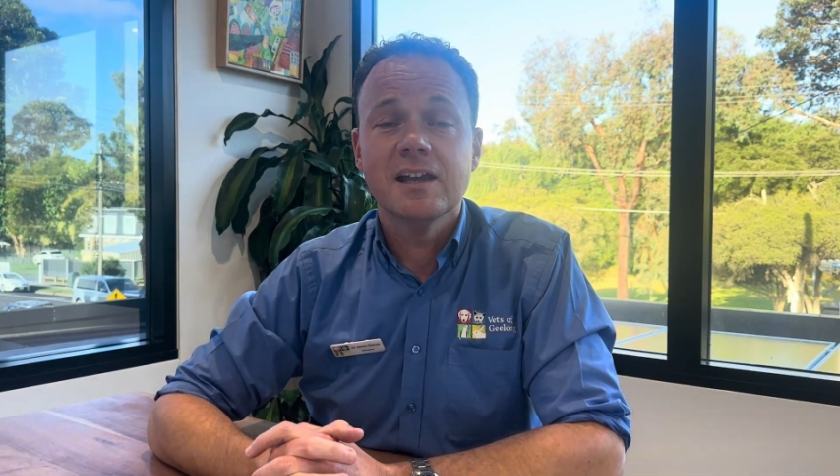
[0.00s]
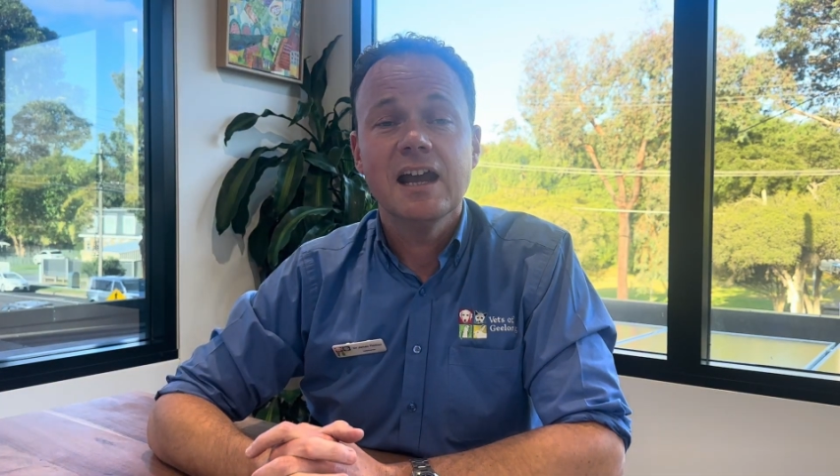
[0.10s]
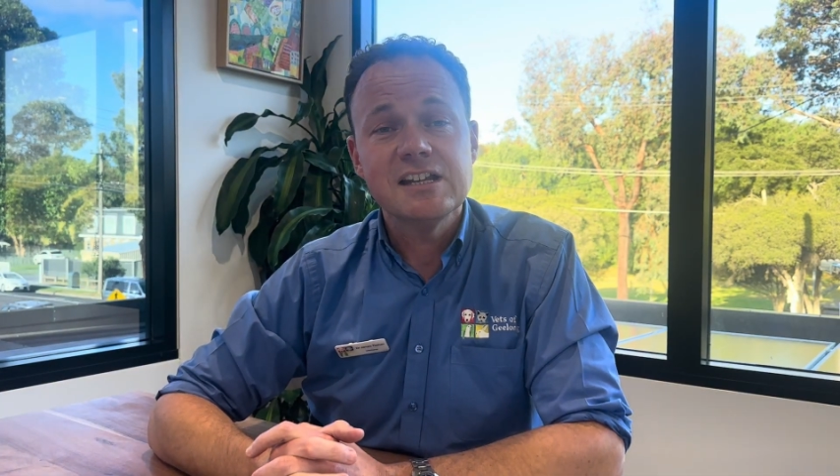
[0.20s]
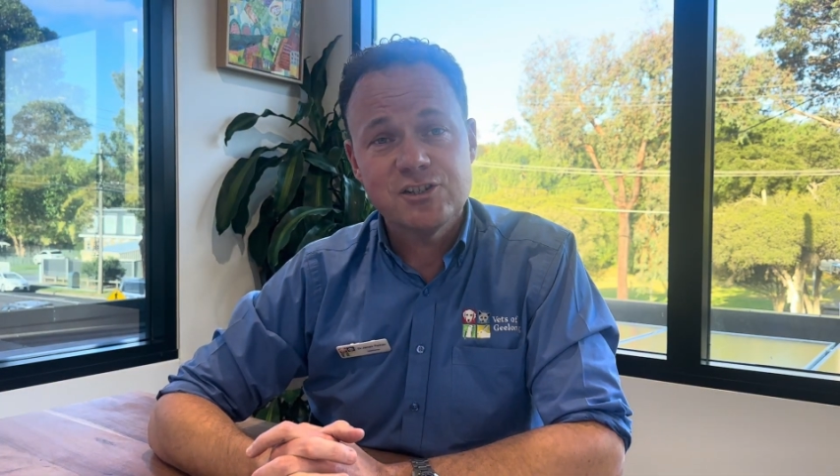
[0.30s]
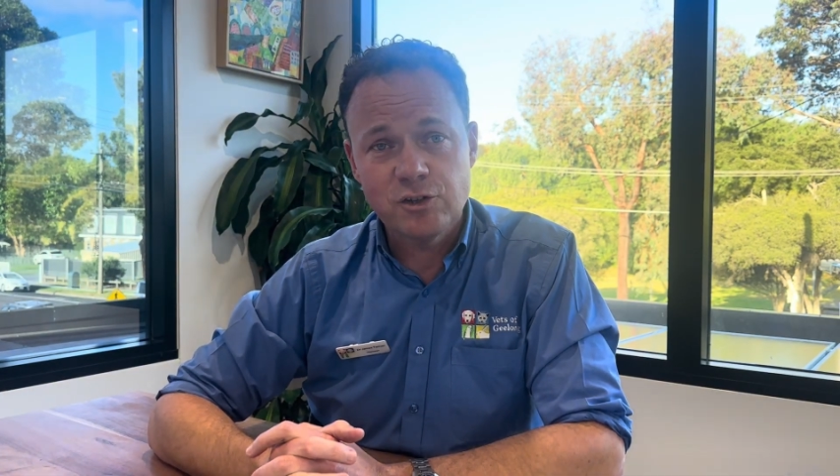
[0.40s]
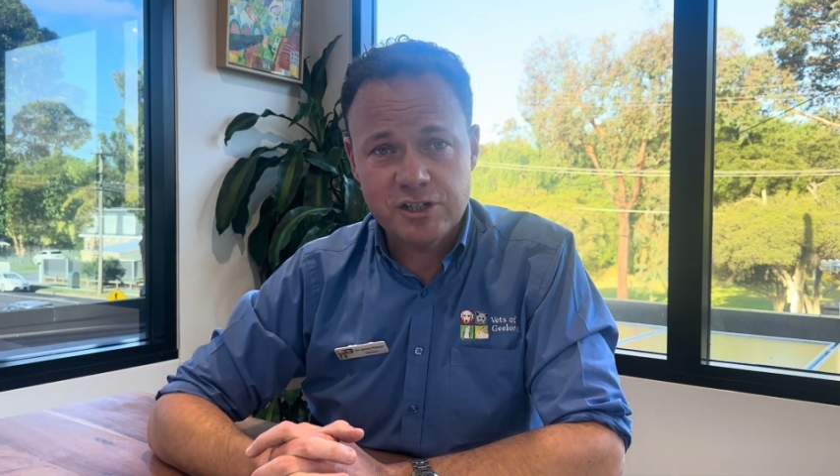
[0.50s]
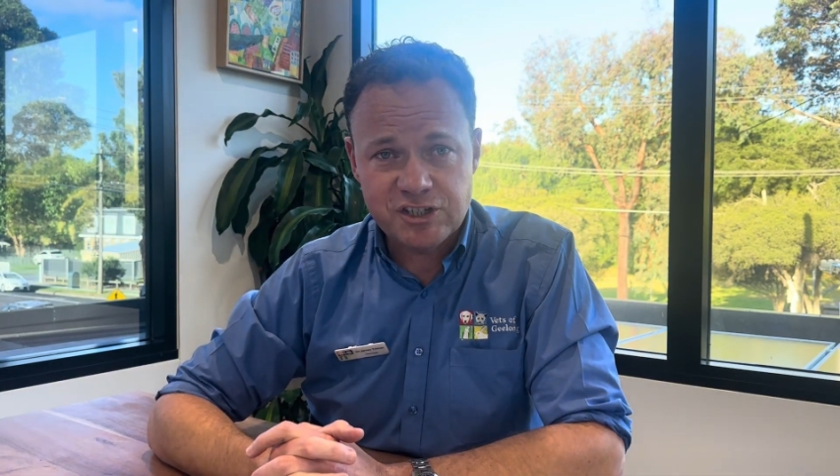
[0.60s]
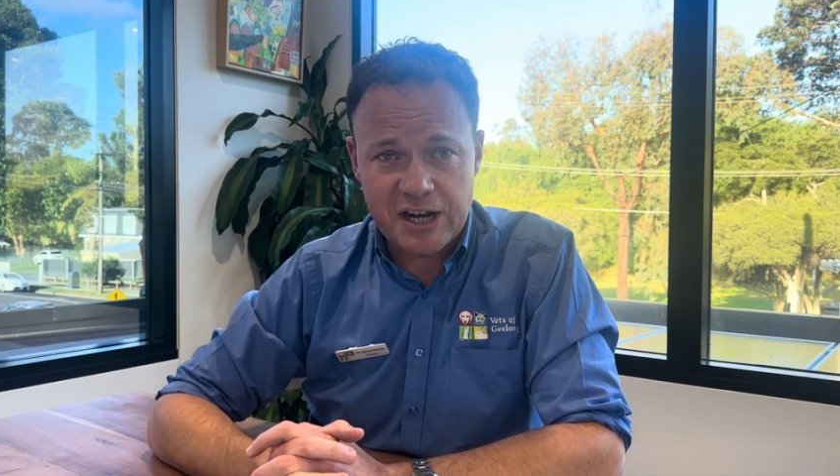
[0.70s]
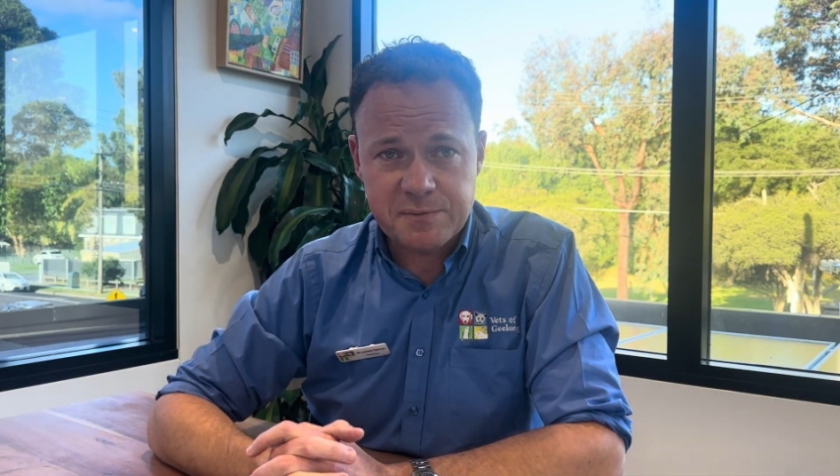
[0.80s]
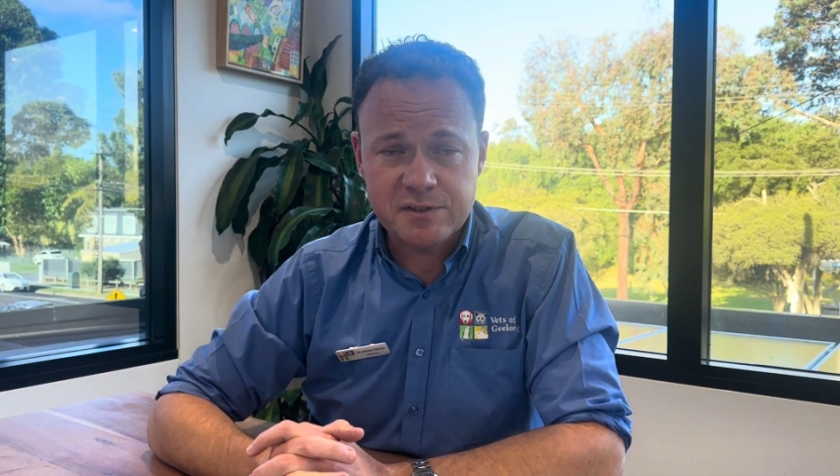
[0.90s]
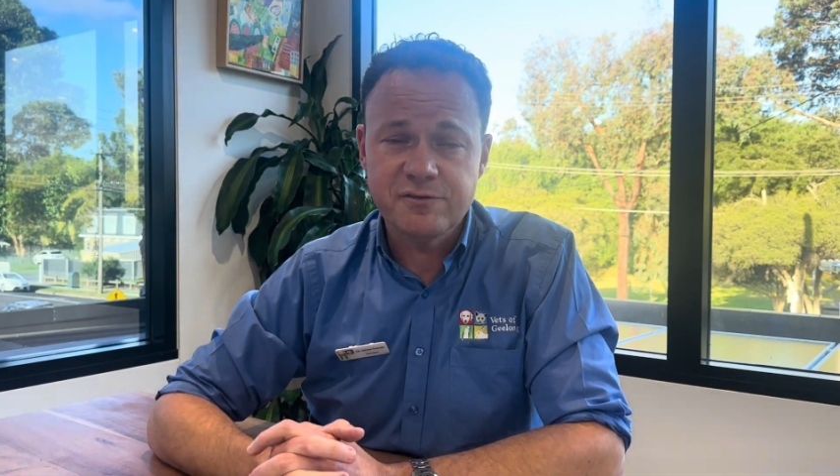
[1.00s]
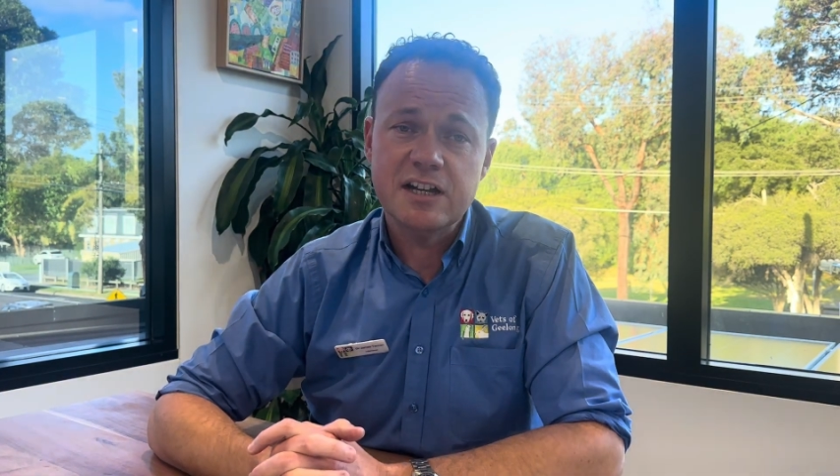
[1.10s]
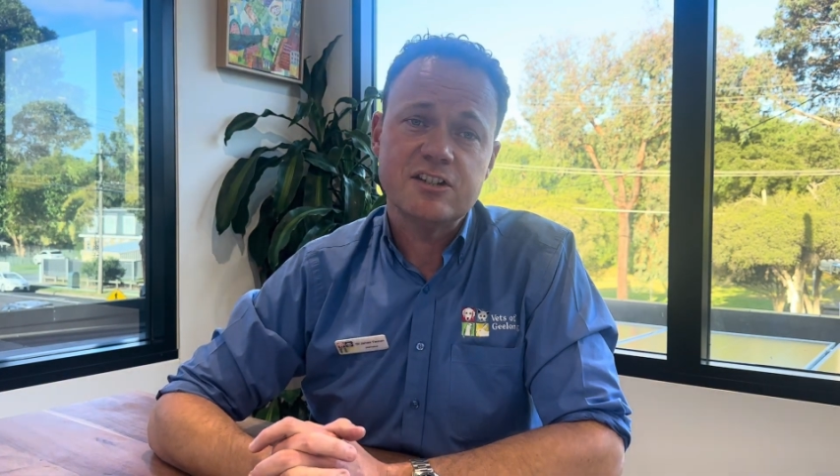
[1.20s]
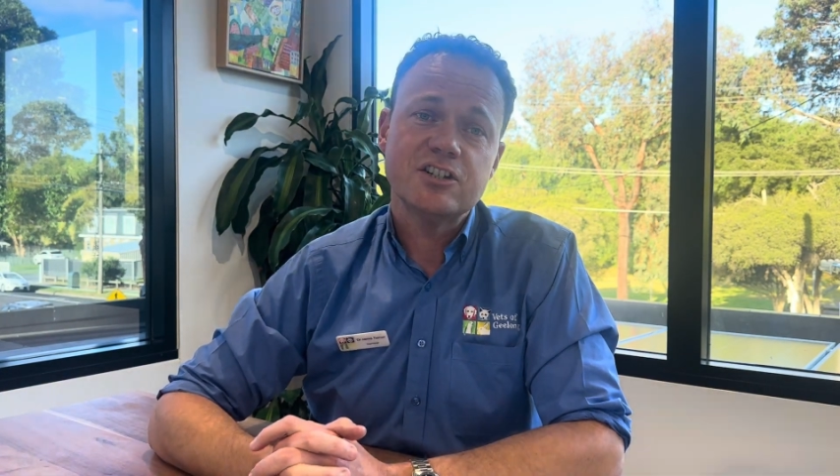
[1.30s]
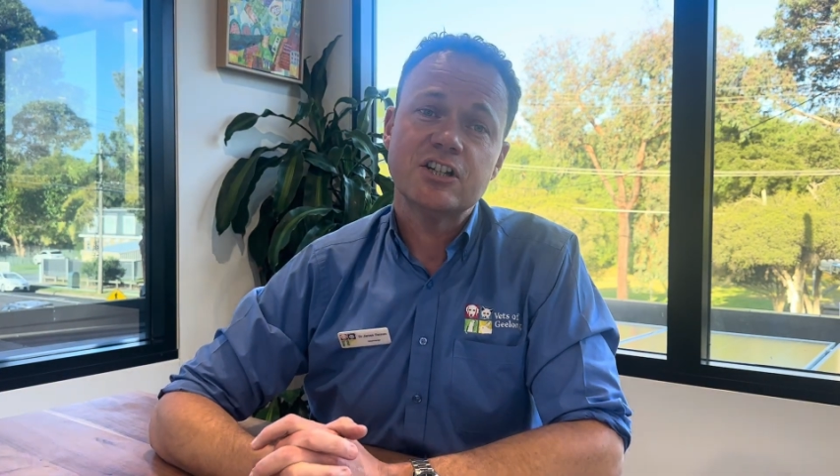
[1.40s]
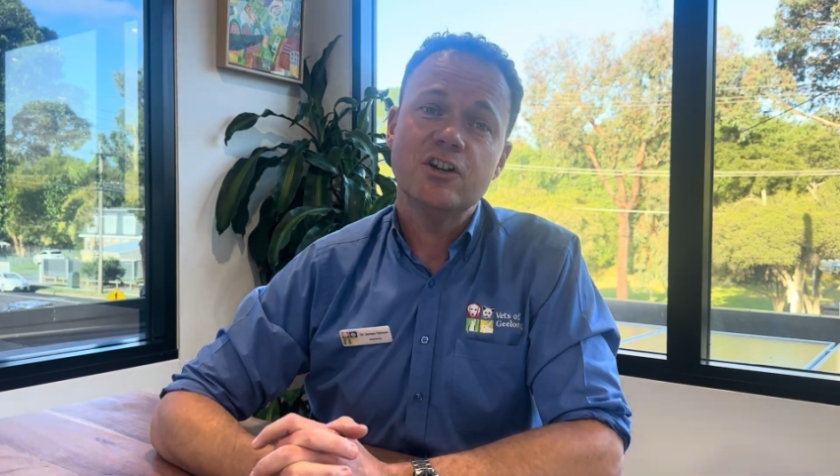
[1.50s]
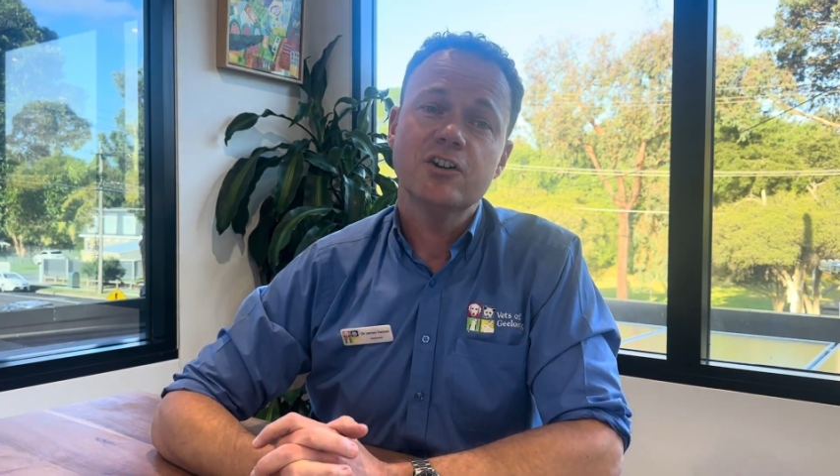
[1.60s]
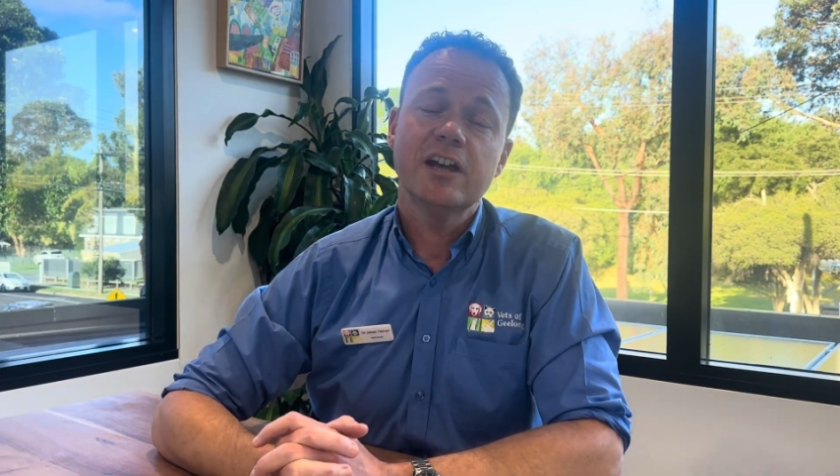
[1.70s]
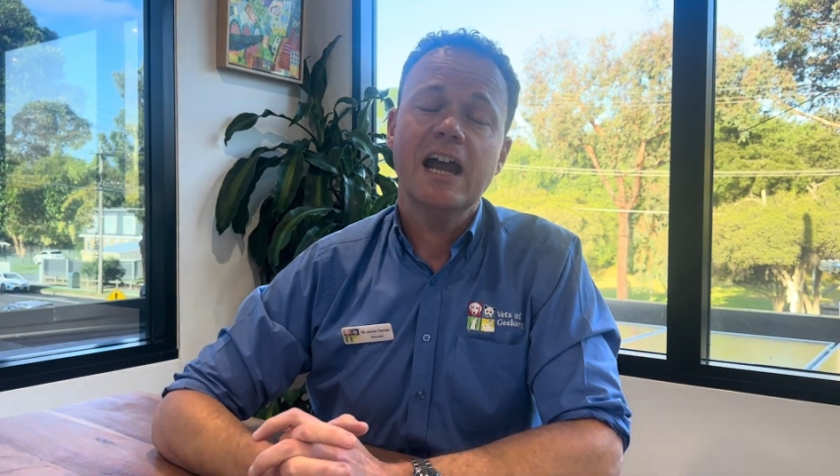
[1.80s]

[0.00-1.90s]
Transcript: It's Dr. James from Vets of Geelong,